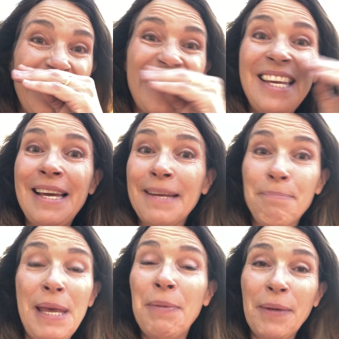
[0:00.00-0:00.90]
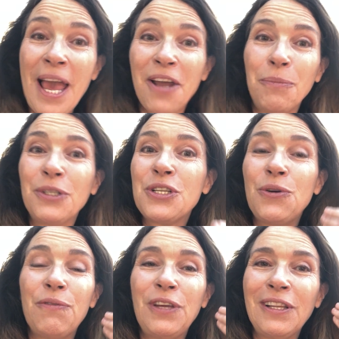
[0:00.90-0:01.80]
keep accountable
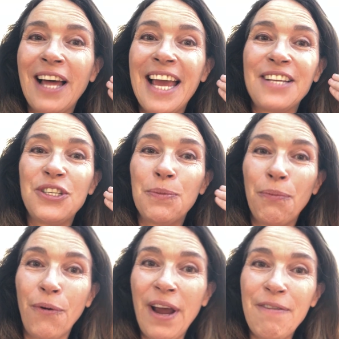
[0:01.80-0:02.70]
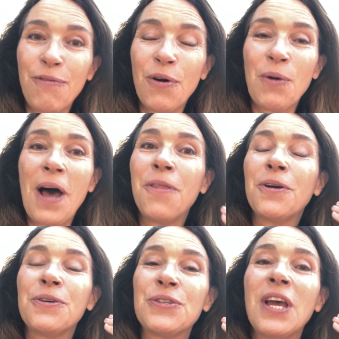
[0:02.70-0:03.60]
to if you'd like, to pray for
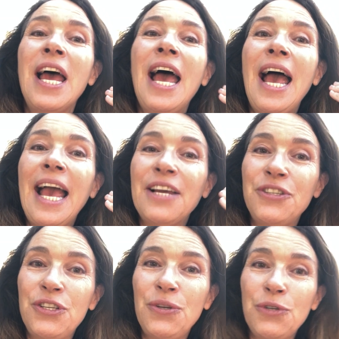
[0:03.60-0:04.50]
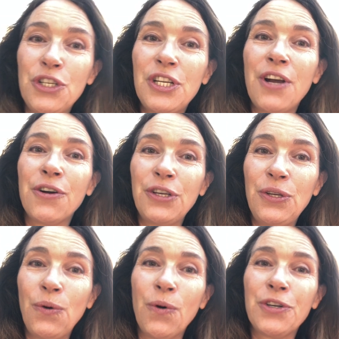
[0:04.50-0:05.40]
others, and to share
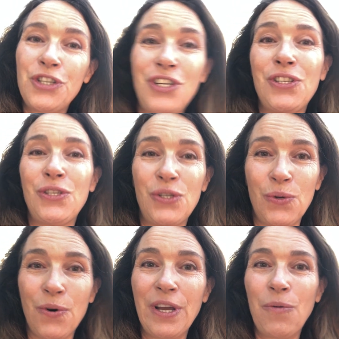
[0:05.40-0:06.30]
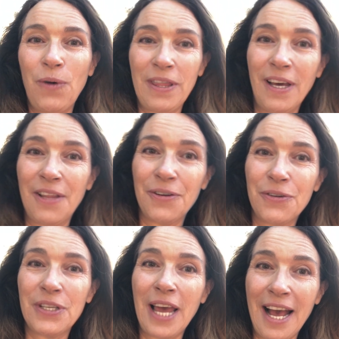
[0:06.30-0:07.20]
your Jesus story with
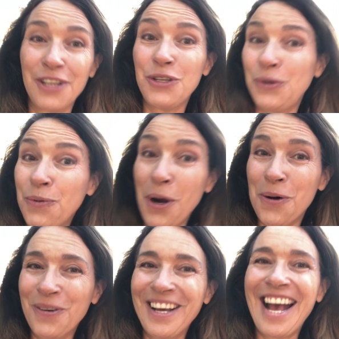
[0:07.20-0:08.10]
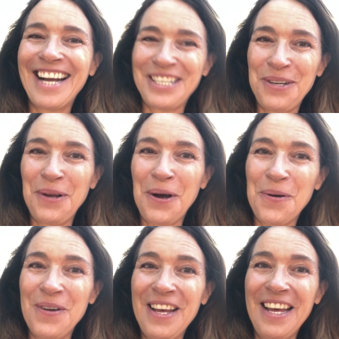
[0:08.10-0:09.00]
others as you grow, as you go.